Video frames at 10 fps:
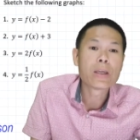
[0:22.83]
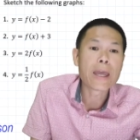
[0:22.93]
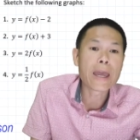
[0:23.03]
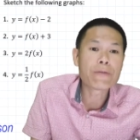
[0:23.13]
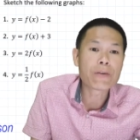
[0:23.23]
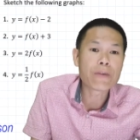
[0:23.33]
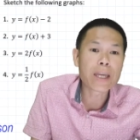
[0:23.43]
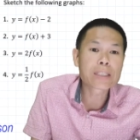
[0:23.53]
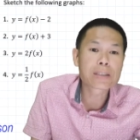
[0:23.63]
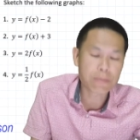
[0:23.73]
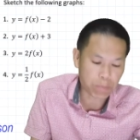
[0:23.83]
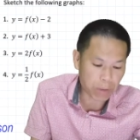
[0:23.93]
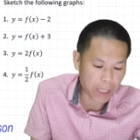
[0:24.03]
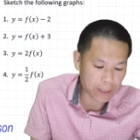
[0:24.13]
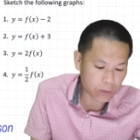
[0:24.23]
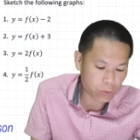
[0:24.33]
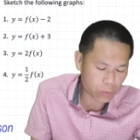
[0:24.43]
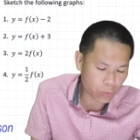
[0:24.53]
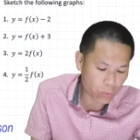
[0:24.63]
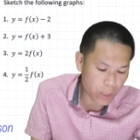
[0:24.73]
f of x plus
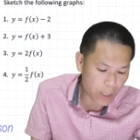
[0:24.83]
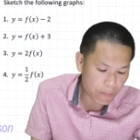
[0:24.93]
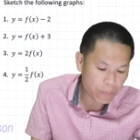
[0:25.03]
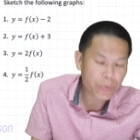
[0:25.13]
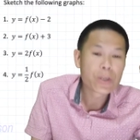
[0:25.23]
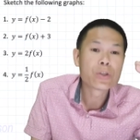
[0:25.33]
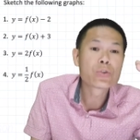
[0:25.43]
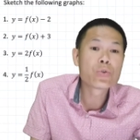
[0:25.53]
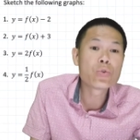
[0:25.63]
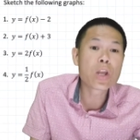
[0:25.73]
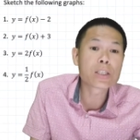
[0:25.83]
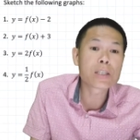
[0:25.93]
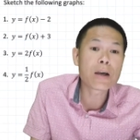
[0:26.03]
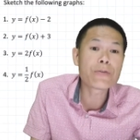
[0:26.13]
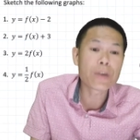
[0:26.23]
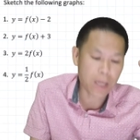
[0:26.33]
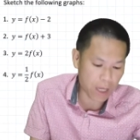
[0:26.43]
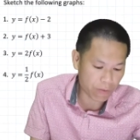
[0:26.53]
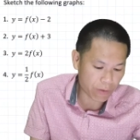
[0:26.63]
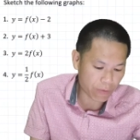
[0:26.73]
3, 2 lots of
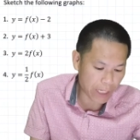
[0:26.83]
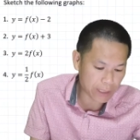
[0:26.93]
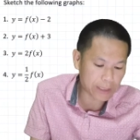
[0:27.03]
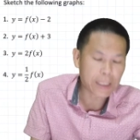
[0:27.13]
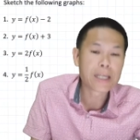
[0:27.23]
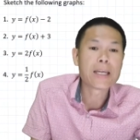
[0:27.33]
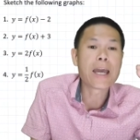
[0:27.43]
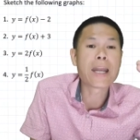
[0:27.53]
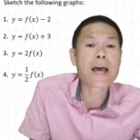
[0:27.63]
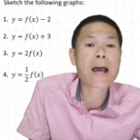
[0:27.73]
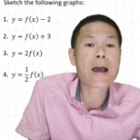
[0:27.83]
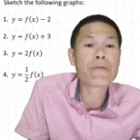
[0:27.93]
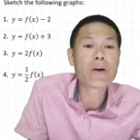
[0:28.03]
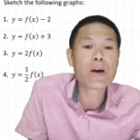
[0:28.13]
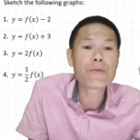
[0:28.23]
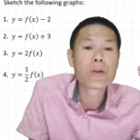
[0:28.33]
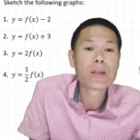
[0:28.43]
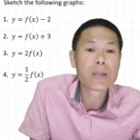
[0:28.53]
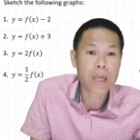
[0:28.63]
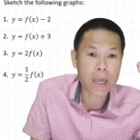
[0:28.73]
f of x, and a half of
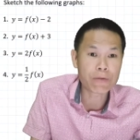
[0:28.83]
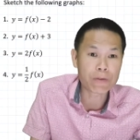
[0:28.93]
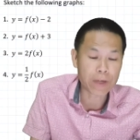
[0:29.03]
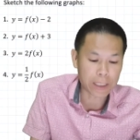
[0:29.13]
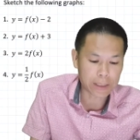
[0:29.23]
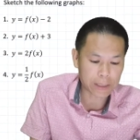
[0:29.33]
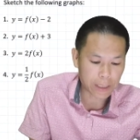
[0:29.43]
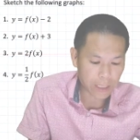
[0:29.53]
f of x.